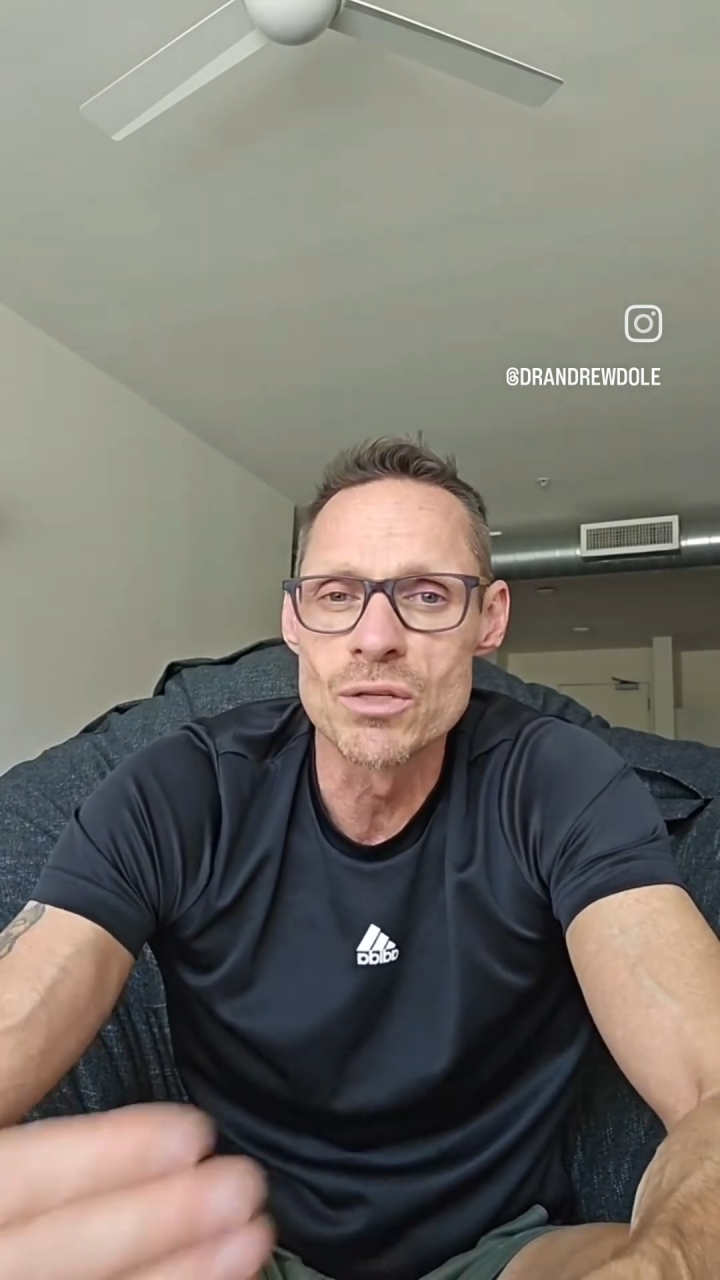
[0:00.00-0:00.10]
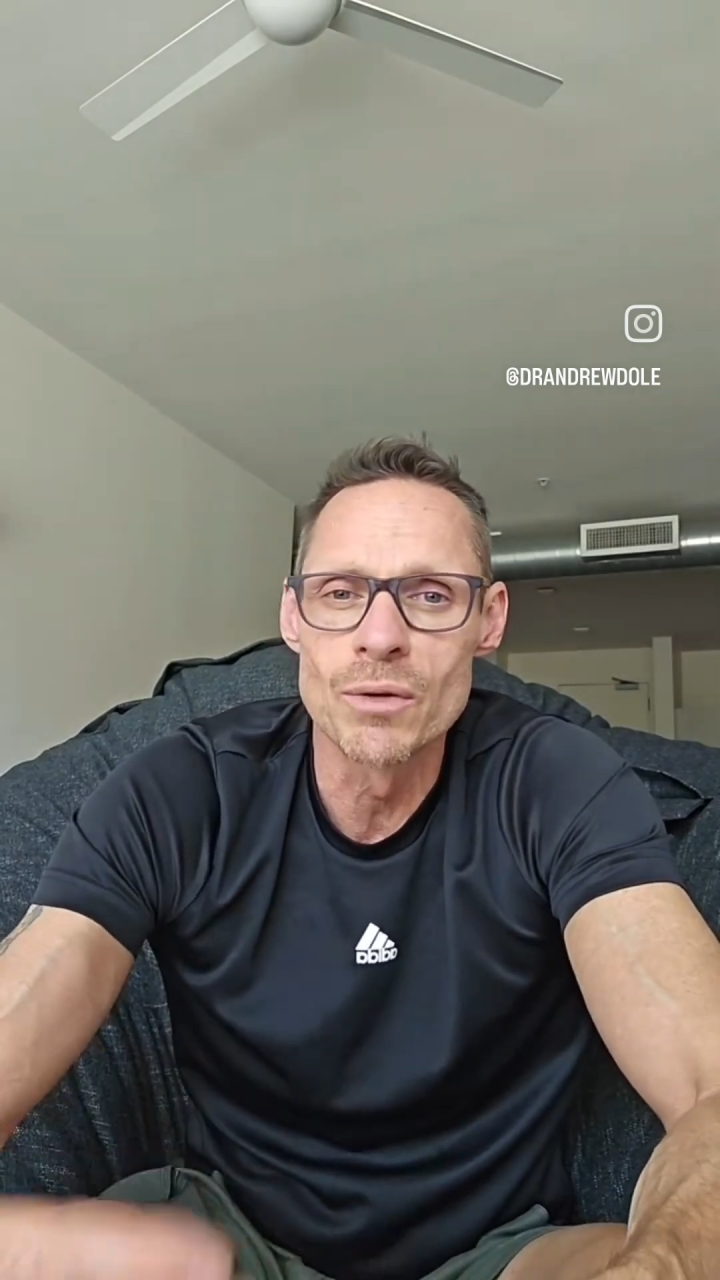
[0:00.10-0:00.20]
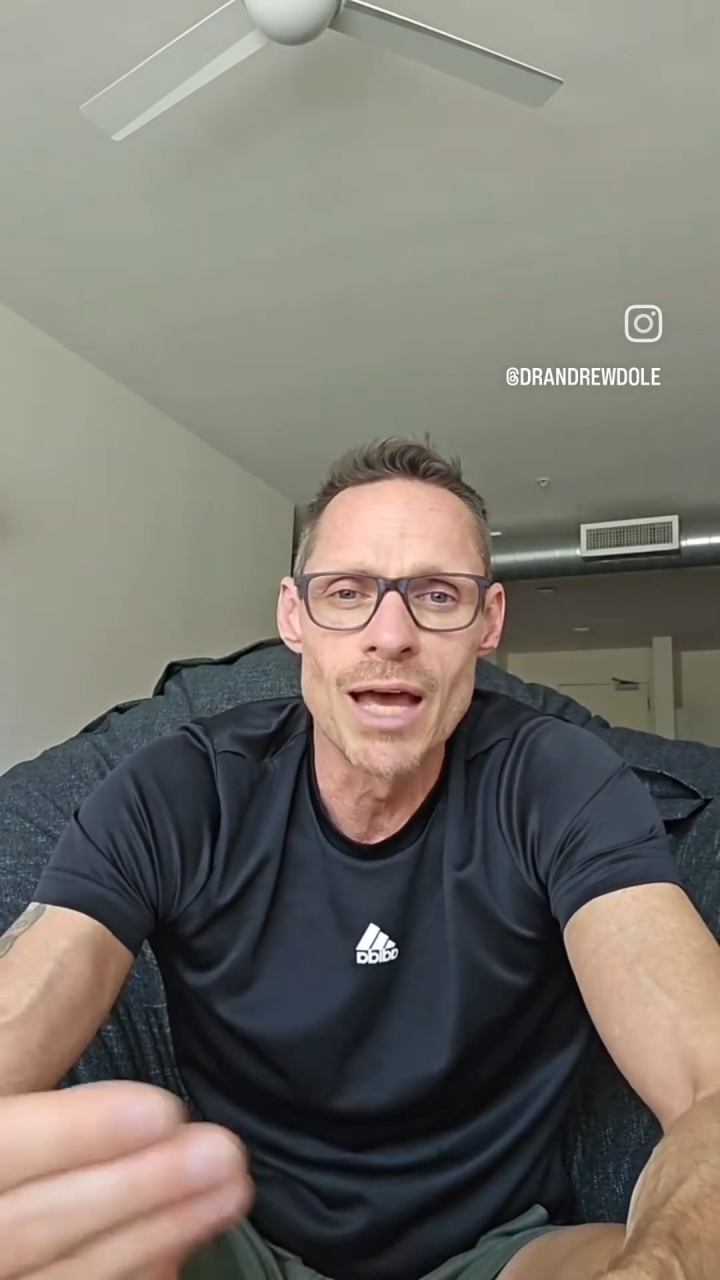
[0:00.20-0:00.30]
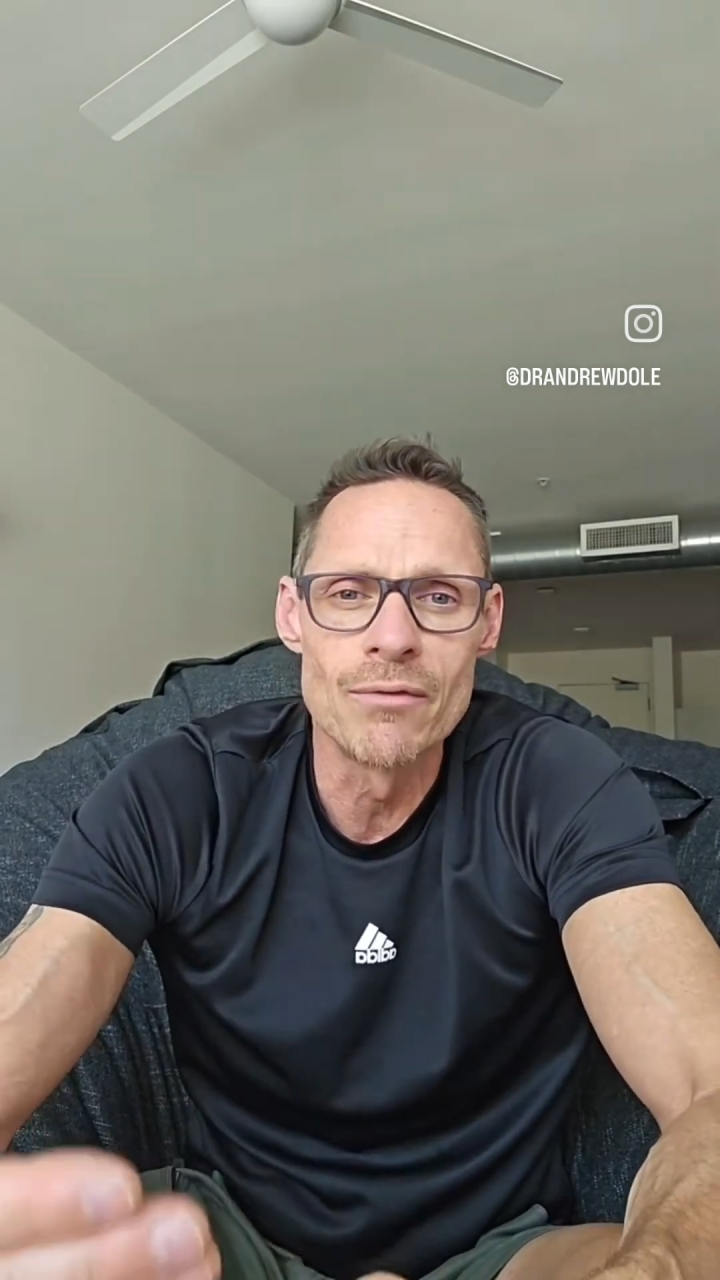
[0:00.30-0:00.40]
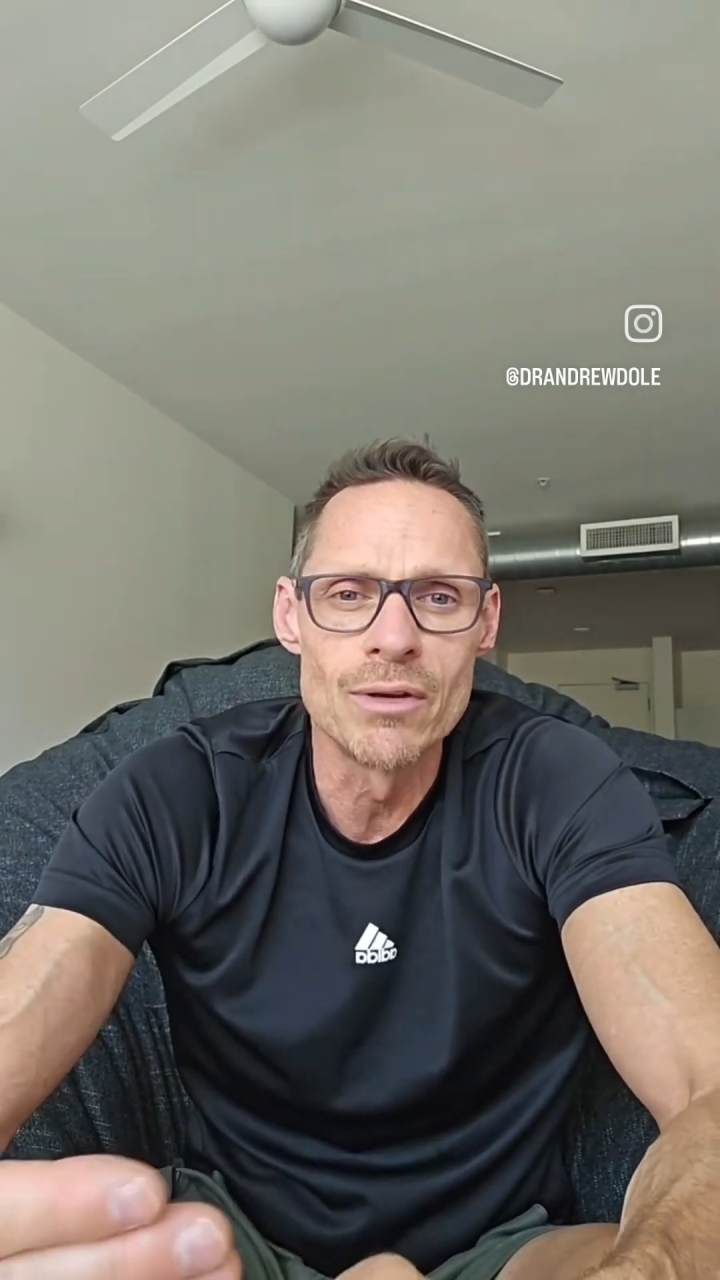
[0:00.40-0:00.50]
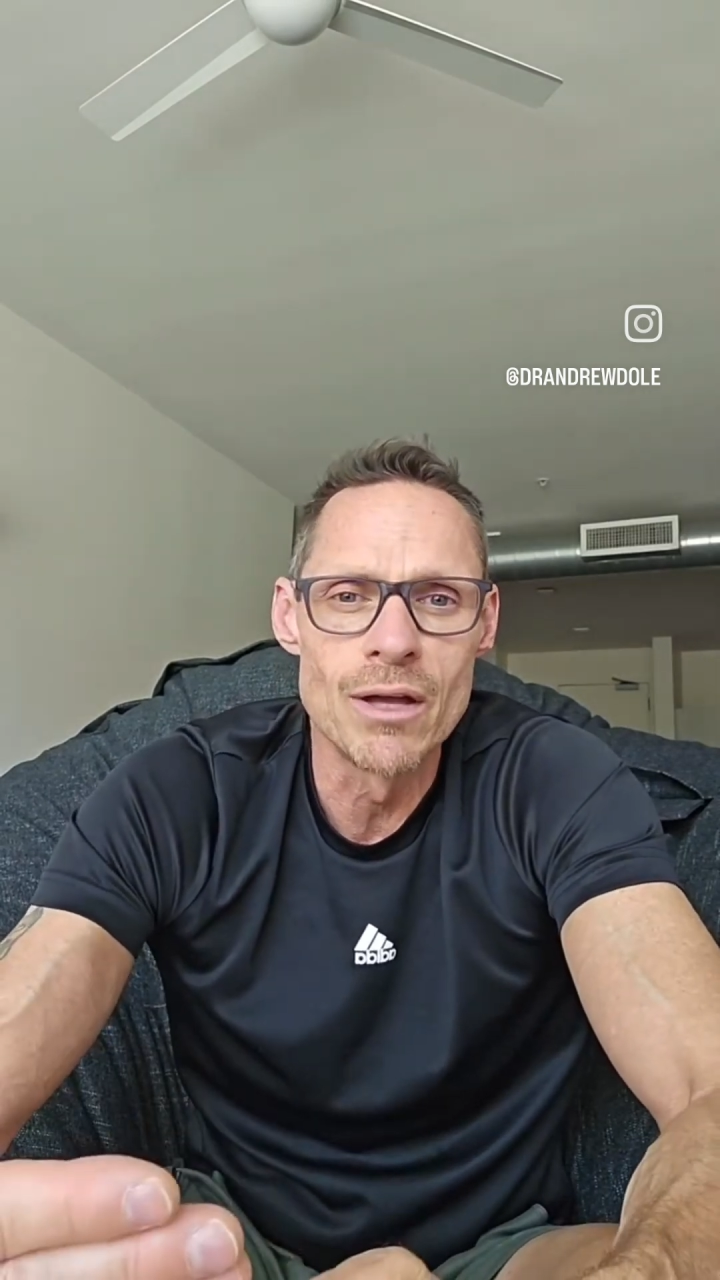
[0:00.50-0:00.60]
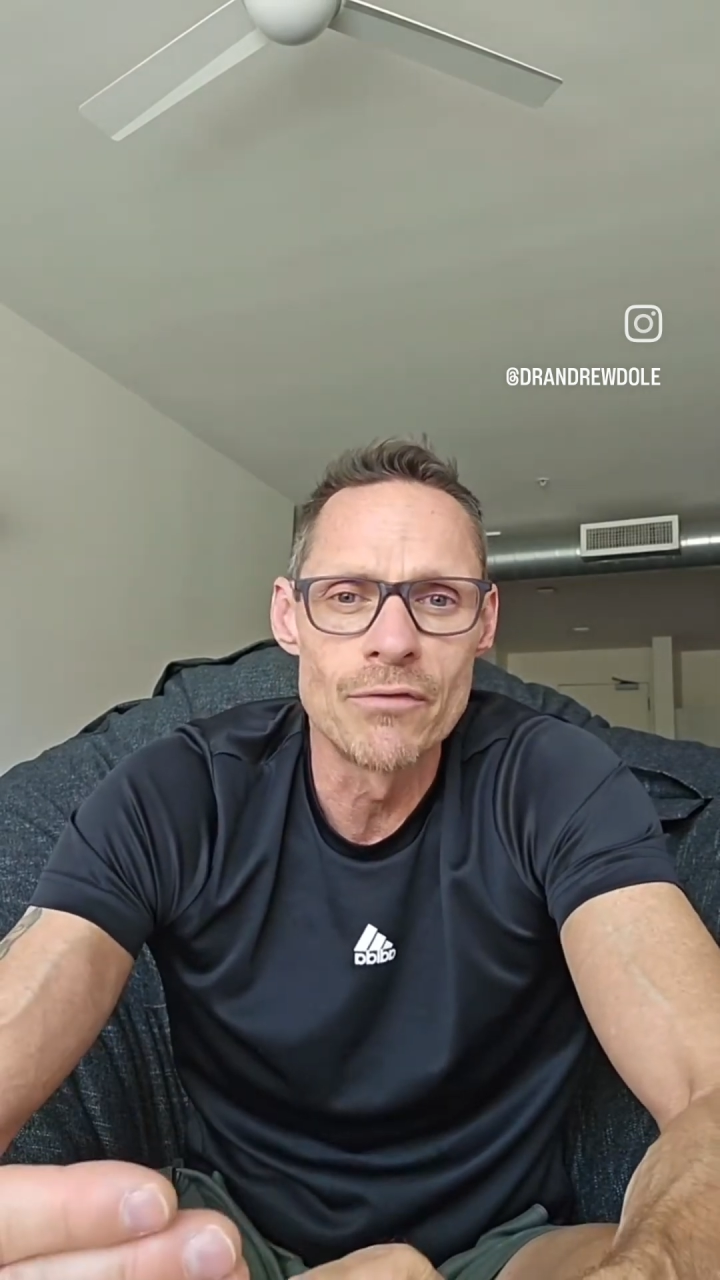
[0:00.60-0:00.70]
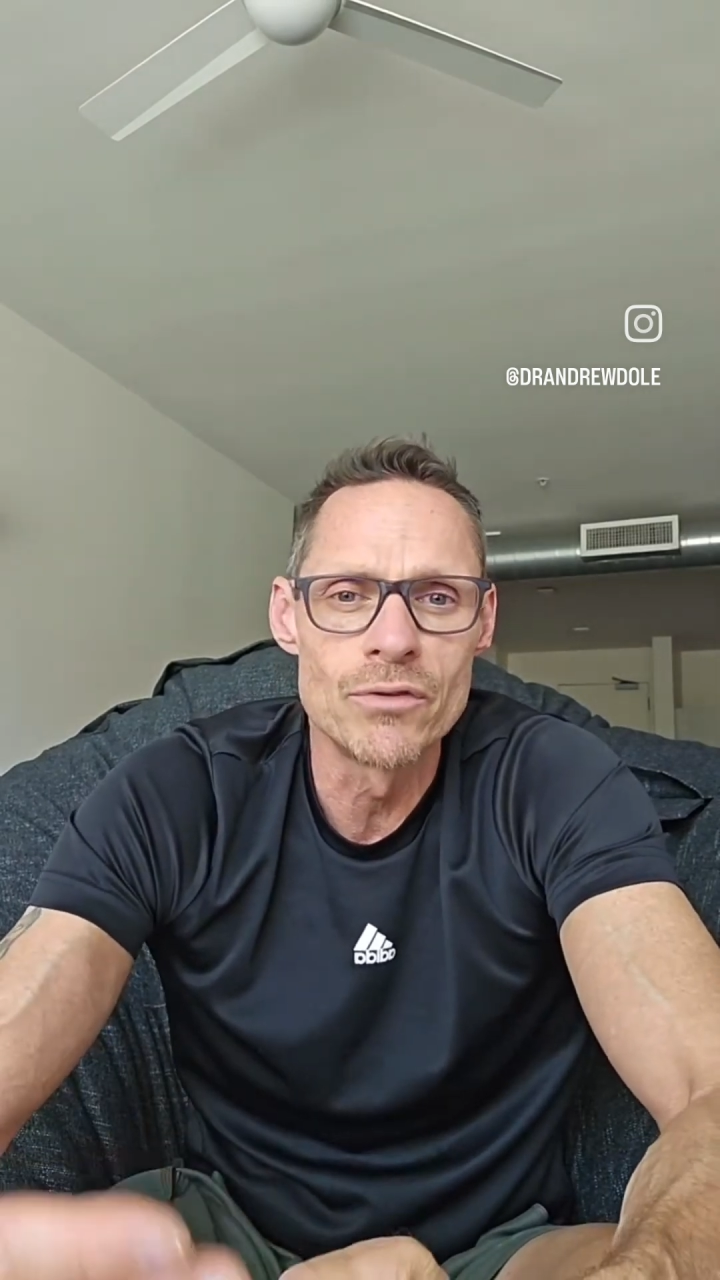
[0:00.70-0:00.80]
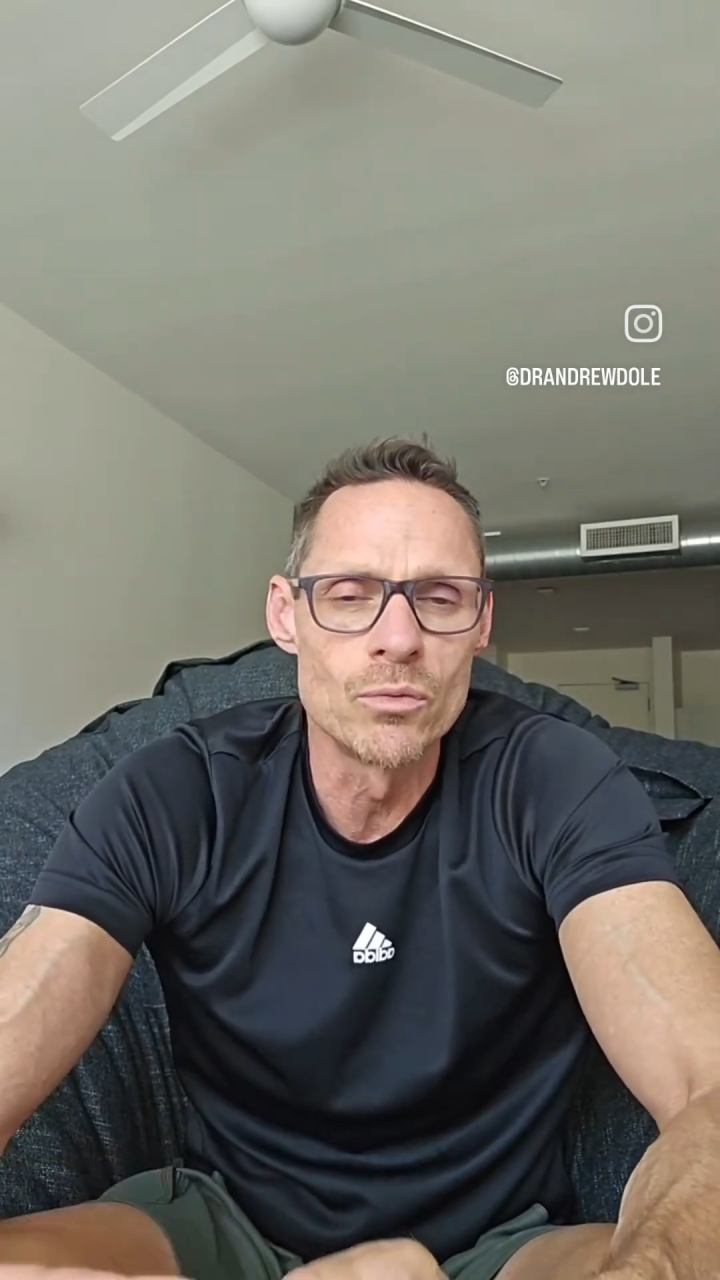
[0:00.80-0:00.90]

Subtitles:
don't have enough